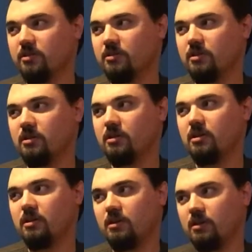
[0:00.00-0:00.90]
I know it
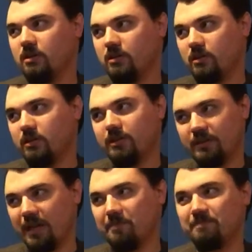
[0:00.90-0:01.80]
was fueling your hatred.
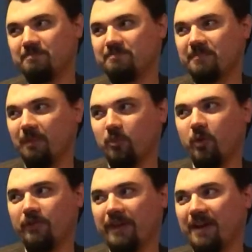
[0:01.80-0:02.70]
Yep, I'm
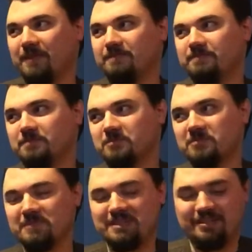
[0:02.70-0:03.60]
going there. And you are
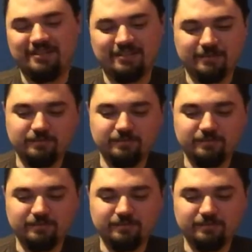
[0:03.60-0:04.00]
going to go